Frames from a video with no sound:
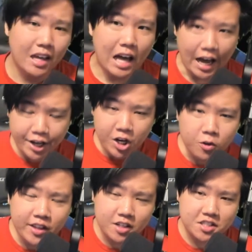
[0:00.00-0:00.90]
I know
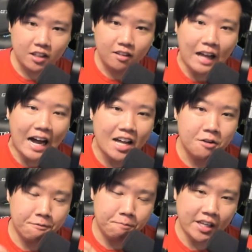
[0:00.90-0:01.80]
there's a lot
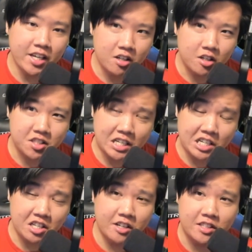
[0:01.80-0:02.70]
of players in
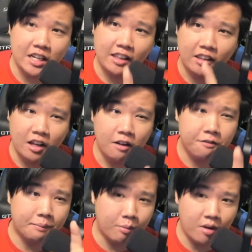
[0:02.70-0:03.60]
here that love
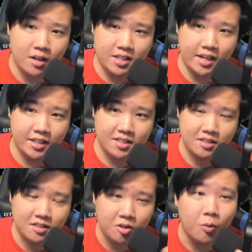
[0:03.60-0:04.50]
the Brontes.
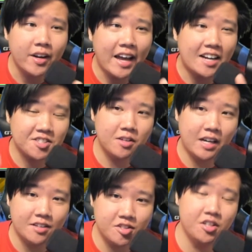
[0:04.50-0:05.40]
So I want to ask you
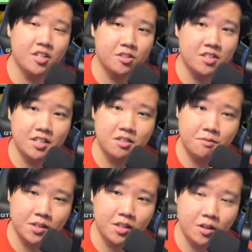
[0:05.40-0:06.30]
guys in here in today's
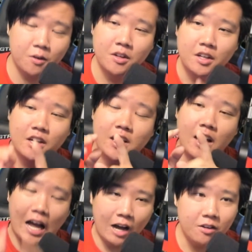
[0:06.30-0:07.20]
video,
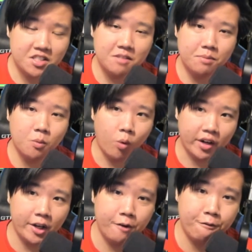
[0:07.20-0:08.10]
how has it been
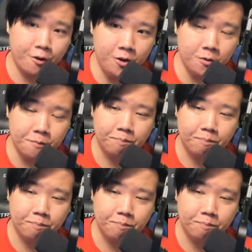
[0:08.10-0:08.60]
working for you?